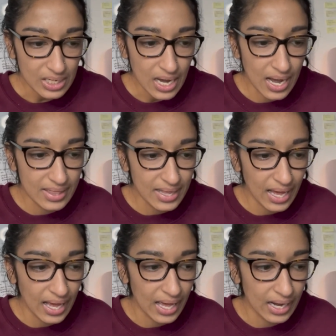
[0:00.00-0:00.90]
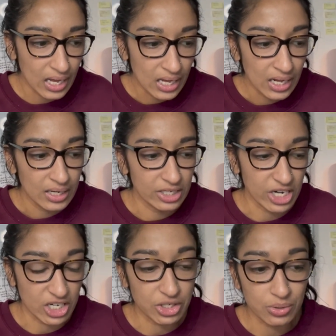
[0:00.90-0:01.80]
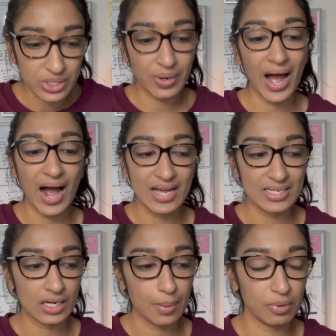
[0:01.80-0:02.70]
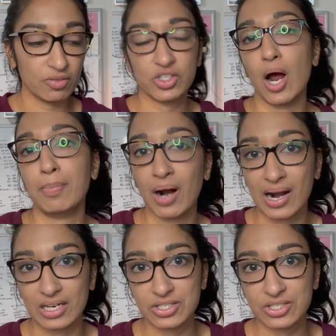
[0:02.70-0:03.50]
then Natasha also has a couple of shop products.